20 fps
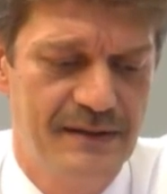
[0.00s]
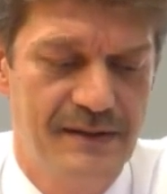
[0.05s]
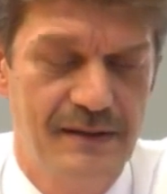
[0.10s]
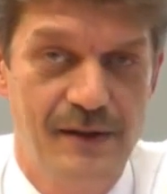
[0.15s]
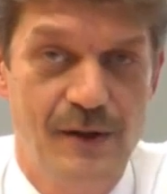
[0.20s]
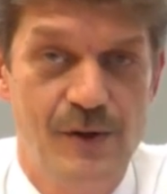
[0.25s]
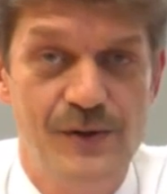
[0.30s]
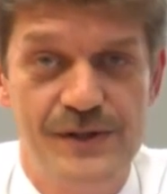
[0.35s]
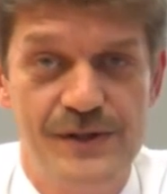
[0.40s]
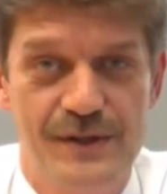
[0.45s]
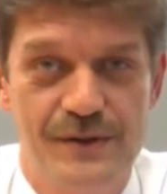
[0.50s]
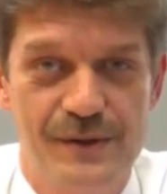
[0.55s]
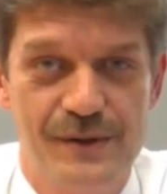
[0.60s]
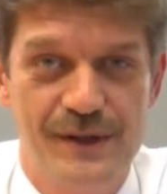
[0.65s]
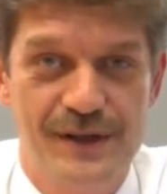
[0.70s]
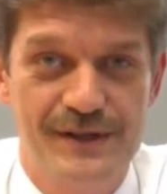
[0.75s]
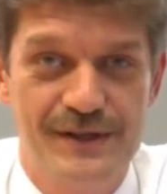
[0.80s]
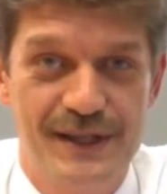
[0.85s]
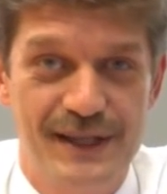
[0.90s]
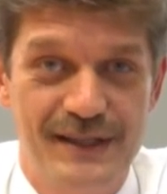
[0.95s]
closer to
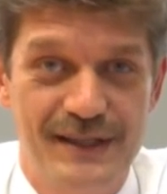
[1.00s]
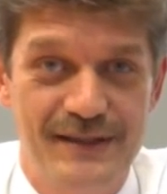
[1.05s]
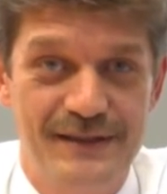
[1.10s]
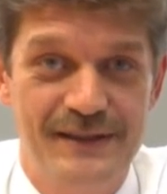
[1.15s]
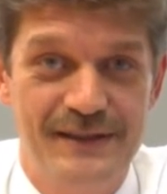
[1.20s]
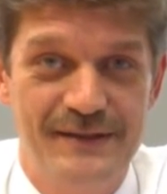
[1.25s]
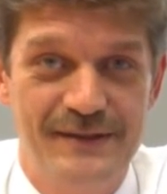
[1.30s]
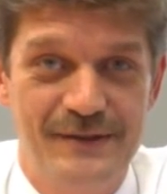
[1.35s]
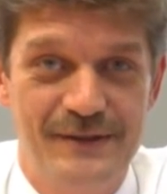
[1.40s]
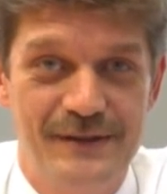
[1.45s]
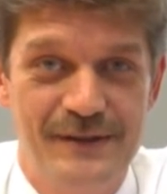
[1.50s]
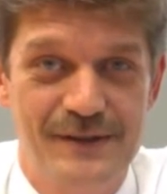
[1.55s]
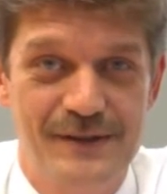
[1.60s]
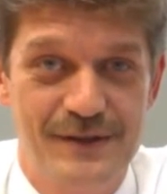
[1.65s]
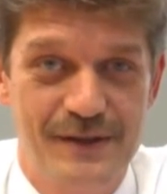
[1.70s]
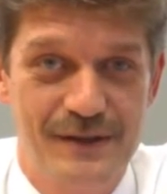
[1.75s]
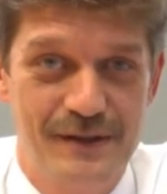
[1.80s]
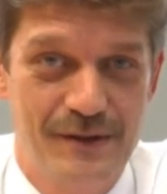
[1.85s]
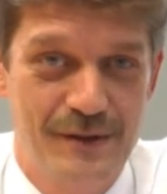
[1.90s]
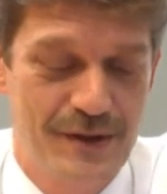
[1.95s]
the Sun on
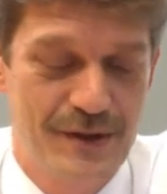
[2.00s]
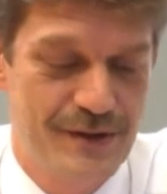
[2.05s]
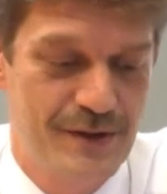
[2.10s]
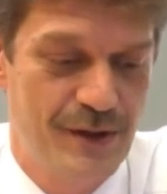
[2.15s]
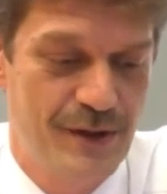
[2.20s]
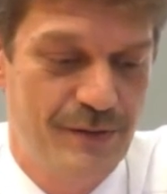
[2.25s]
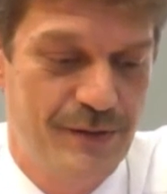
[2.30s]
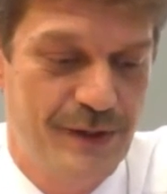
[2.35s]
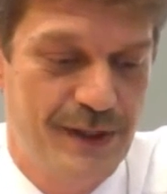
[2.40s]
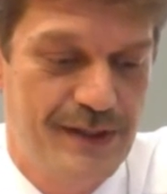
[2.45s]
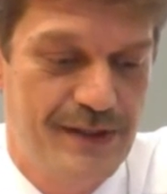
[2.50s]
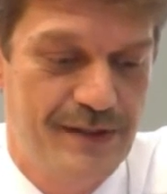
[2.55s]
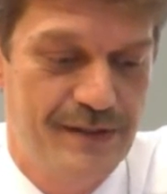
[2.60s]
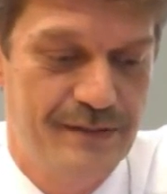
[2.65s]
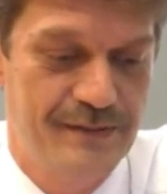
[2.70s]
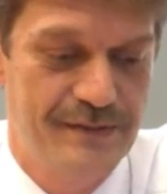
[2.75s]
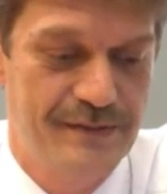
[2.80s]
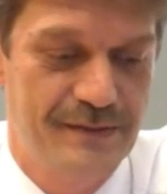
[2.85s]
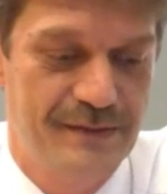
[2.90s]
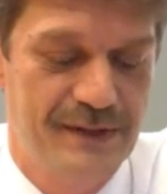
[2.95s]
this Earth's surface?
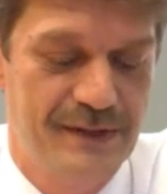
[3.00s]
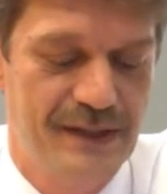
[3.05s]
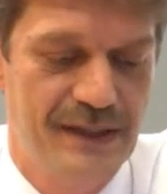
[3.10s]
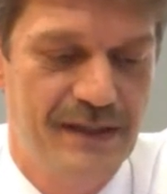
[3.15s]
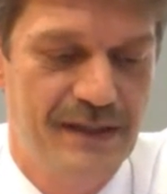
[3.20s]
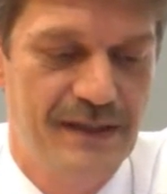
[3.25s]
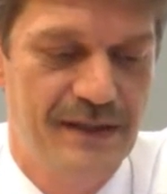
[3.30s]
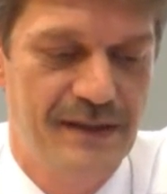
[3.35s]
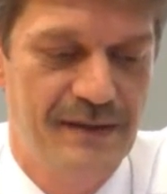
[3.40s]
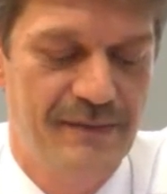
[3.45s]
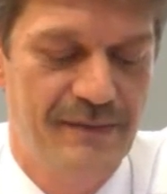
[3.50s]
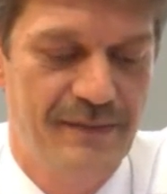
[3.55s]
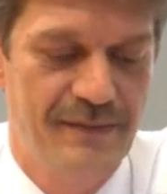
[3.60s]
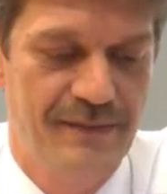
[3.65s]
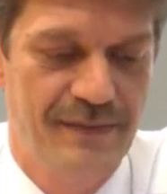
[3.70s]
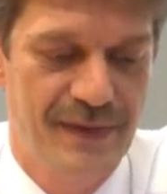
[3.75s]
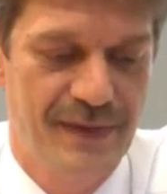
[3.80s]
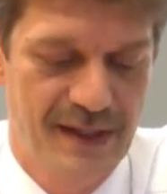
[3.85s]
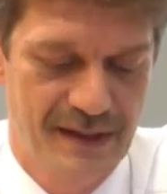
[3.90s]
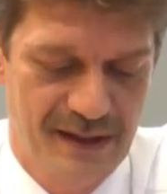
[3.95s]

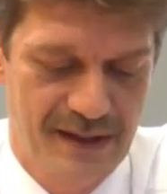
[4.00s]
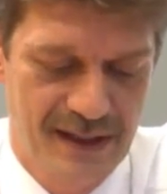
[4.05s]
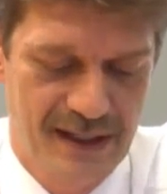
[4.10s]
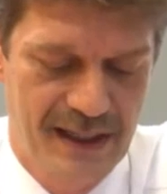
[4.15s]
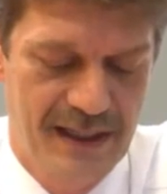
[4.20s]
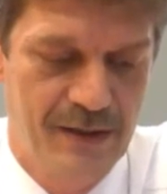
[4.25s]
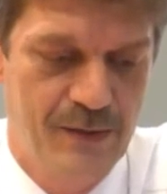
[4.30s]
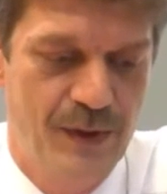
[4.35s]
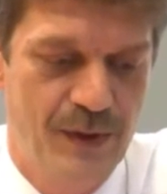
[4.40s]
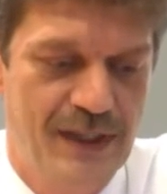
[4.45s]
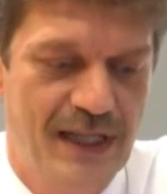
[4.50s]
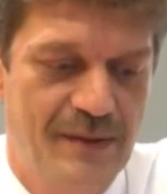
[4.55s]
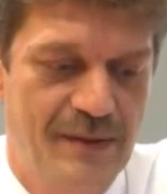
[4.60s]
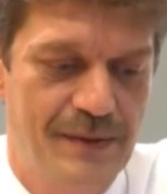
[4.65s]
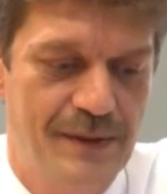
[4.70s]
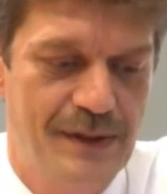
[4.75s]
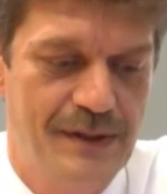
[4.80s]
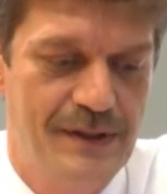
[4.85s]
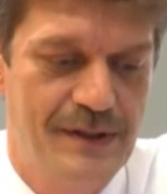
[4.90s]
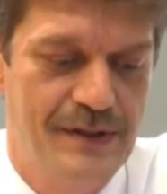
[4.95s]
And what
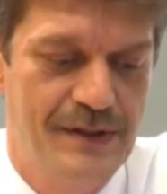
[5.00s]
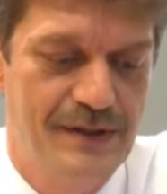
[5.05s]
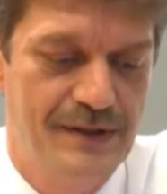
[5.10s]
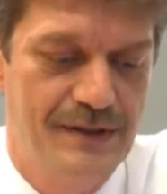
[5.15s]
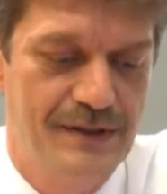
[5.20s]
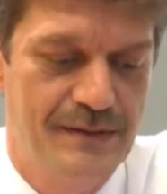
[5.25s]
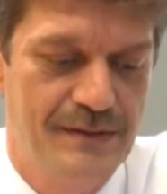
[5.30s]
happens